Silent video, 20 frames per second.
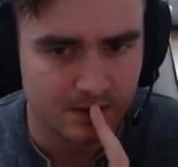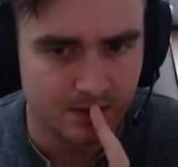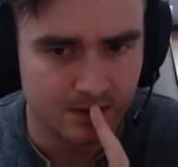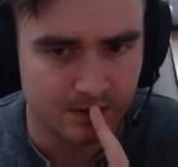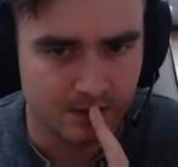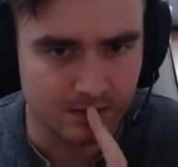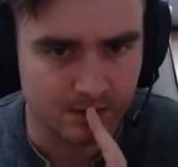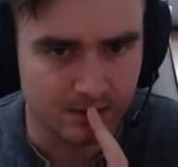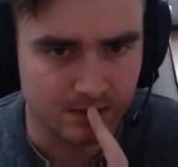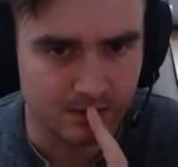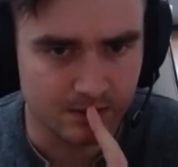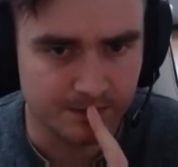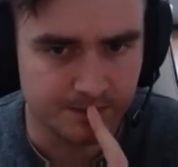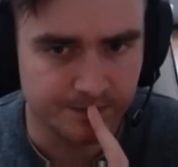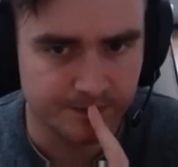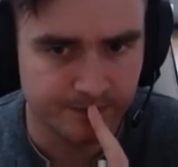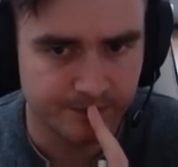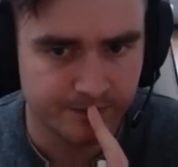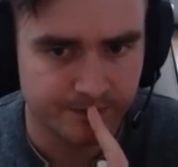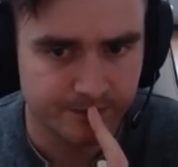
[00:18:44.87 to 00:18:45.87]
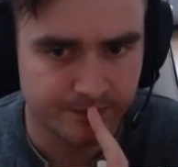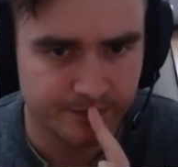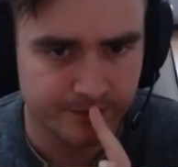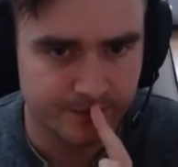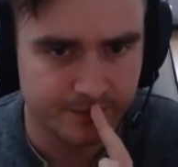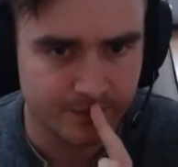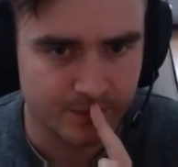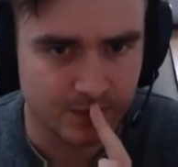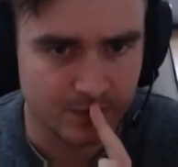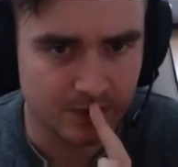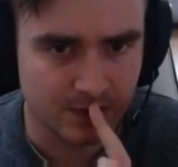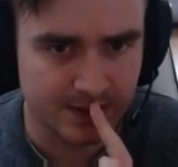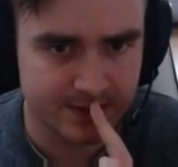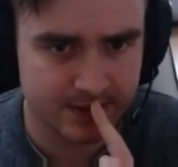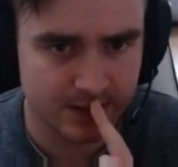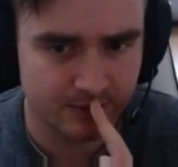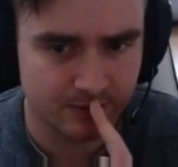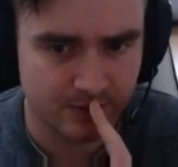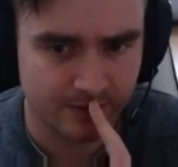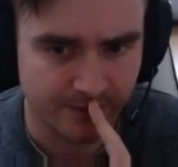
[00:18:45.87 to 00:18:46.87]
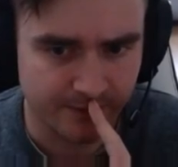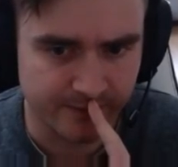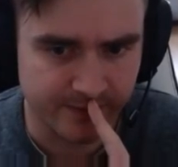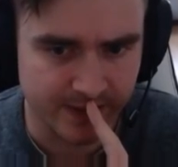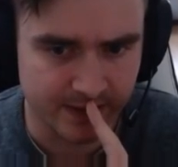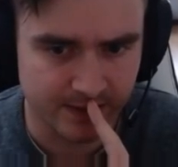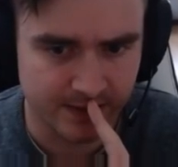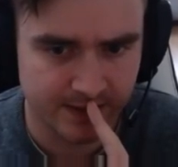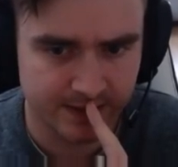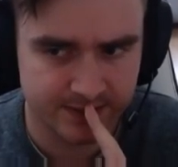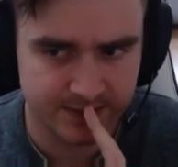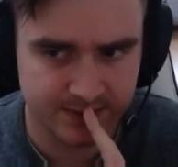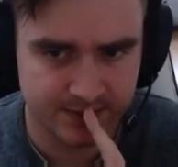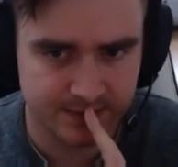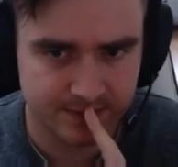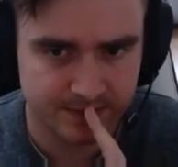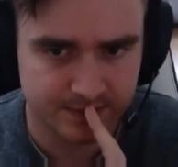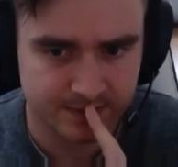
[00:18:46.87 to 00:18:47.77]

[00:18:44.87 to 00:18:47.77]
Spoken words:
Let's get rid of the Phalanx.